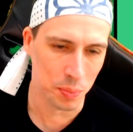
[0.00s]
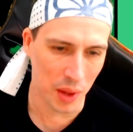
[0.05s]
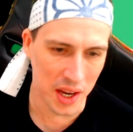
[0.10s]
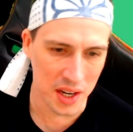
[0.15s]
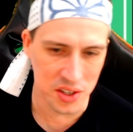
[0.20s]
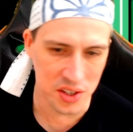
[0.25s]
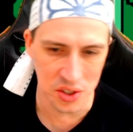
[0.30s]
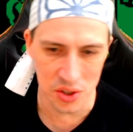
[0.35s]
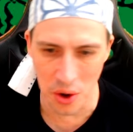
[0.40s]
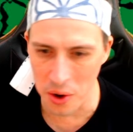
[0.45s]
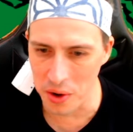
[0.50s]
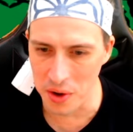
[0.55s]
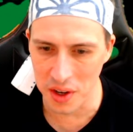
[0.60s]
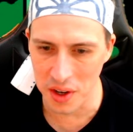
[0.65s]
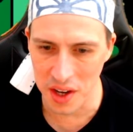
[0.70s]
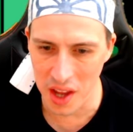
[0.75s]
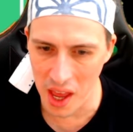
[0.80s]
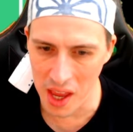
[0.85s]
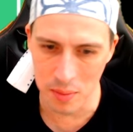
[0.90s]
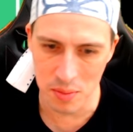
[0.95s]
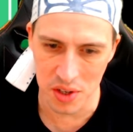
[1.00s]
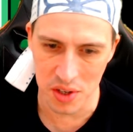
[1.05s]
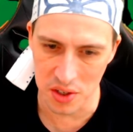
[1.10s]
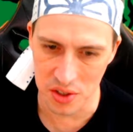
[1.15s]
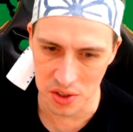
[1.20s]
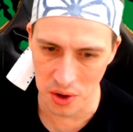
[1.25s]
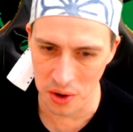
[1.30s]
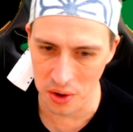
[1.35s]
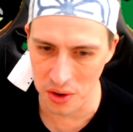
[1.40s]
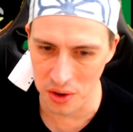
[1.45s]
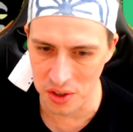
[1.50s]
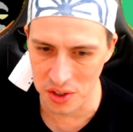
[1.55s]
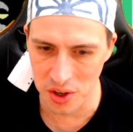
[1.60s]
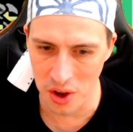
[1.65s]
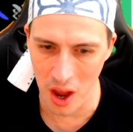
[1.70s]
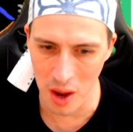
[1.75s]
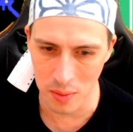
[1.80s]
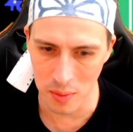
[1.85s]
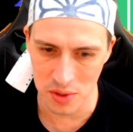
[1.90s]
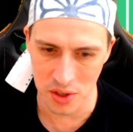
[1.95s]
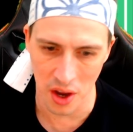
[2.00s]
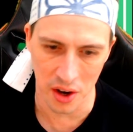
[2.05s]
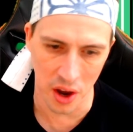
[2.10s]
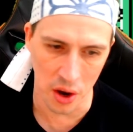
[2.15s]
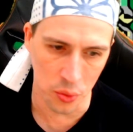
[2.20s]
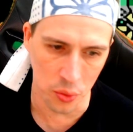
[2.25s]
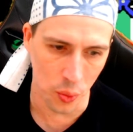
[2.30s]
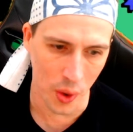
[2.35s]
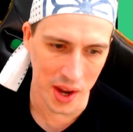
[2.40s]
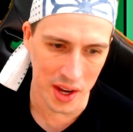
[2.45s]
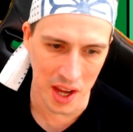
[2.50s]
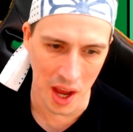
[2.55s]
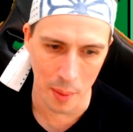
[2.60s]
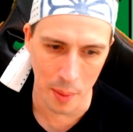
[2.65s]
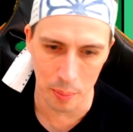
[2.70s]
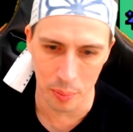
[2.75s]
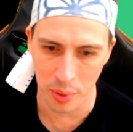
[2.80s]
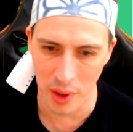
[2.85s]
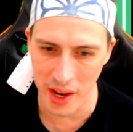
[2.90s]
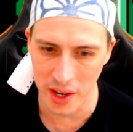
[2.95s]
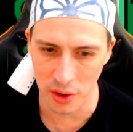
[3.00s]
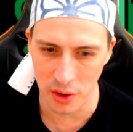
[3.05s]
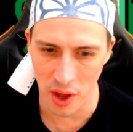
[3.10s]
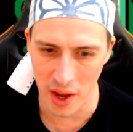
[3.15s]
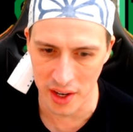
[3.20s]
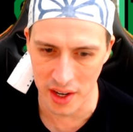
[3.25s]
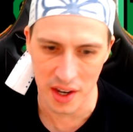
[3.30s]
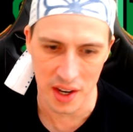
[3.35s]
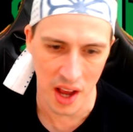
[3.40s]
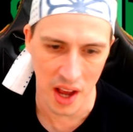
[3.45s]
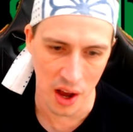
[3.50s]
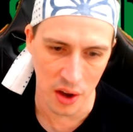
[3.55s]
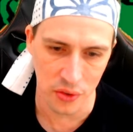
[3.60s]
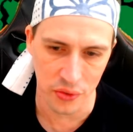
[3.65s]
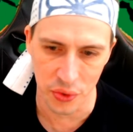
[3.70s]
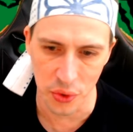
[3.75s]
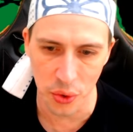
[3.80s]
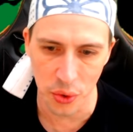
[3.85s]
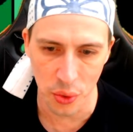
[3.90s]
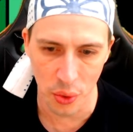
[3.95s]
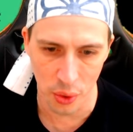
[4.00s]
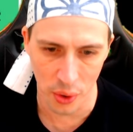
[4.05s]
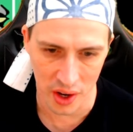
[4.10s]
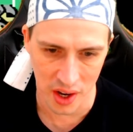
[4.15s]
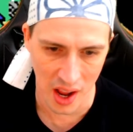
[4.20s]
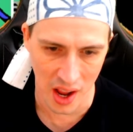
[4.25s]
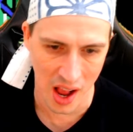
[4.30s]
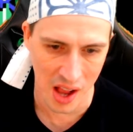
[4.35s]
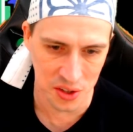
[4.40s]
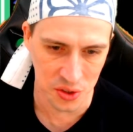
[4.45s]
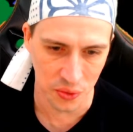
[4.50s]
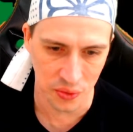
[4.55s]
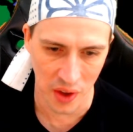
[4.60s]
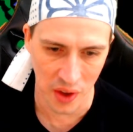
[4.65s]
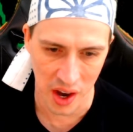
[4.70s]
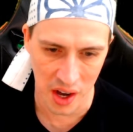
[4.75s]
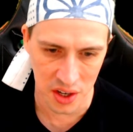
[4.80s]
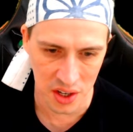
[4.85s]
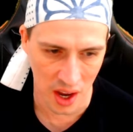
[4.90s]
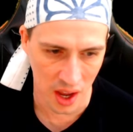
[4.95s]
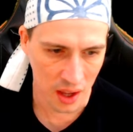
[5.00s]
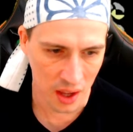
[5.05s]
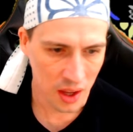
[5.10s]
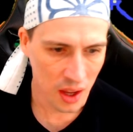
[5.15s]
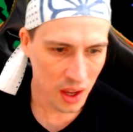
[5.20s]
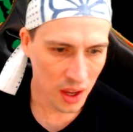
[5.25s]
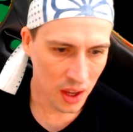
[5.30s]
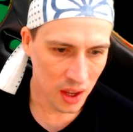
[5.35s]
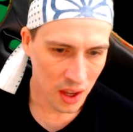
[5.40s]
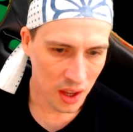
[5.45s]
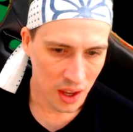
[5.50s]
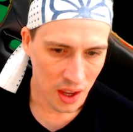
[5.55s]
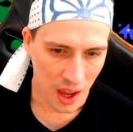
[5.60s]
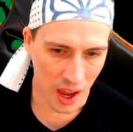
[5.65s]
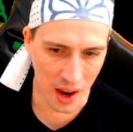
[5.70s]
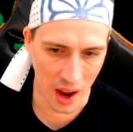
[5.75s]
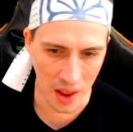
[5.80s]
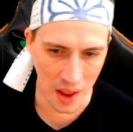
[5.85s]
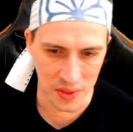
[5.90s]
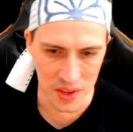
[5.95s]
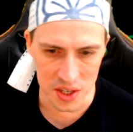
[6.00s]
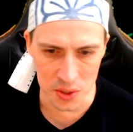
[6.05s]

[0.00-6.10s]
certain games at certain times. Like, I'd wake up playing like a Kung Fu or a Castlevania. And this would